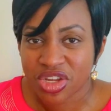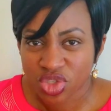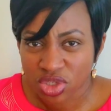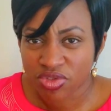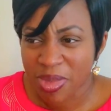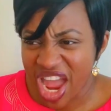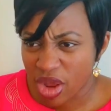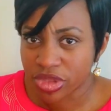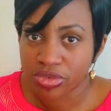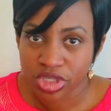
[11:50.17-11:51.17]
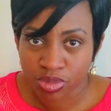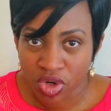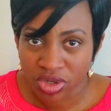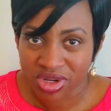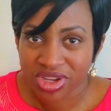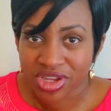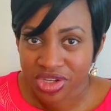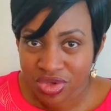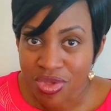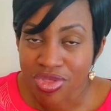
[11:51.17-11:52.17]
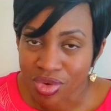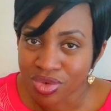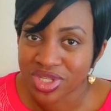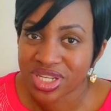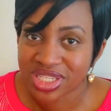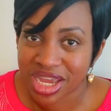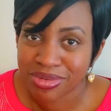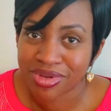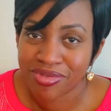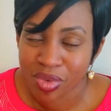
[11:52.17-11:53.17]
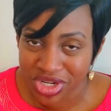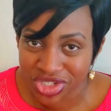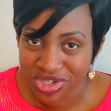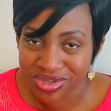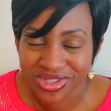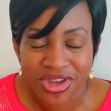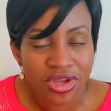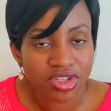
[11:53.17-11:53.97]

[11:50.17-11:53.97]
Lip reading: just from how they respond to those types of questions.